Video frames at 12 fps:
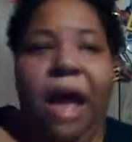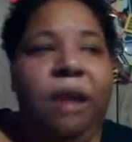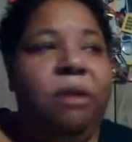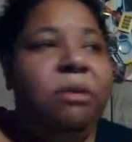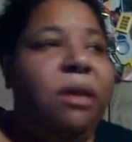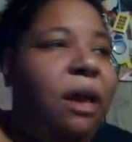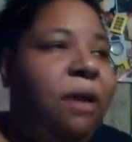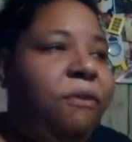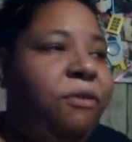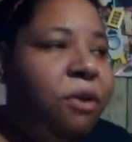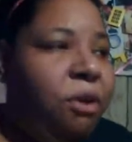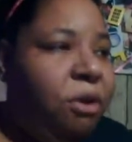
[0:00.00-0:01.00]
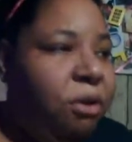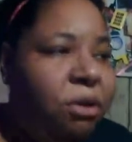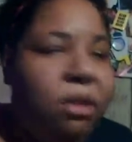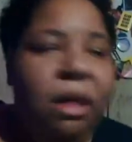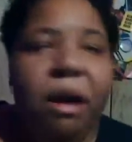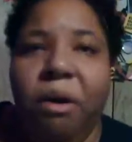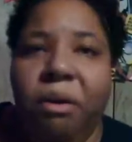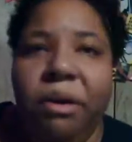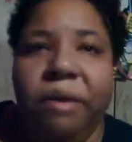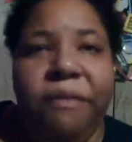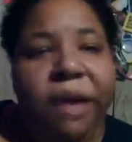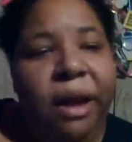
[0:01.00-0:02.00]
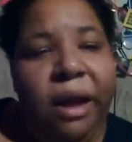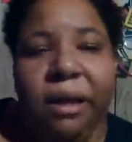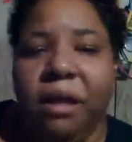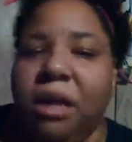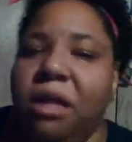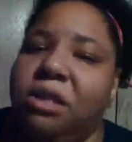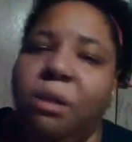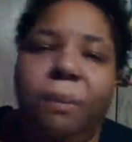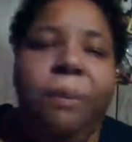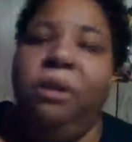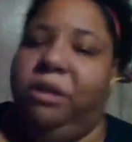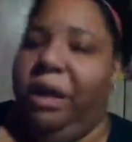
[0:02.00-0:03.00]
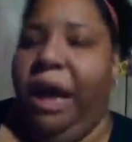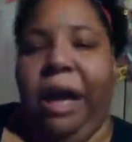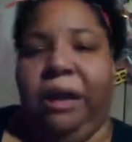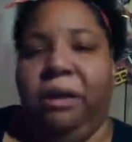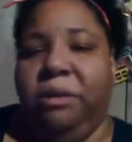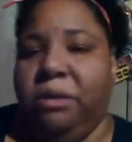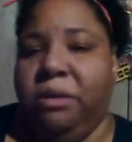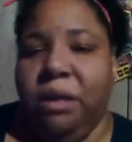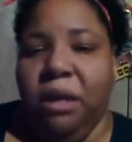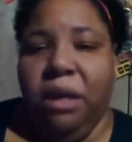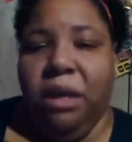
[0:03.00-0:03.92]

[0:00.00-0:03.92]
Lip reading: I don't care if you're their only fan. Support your idols.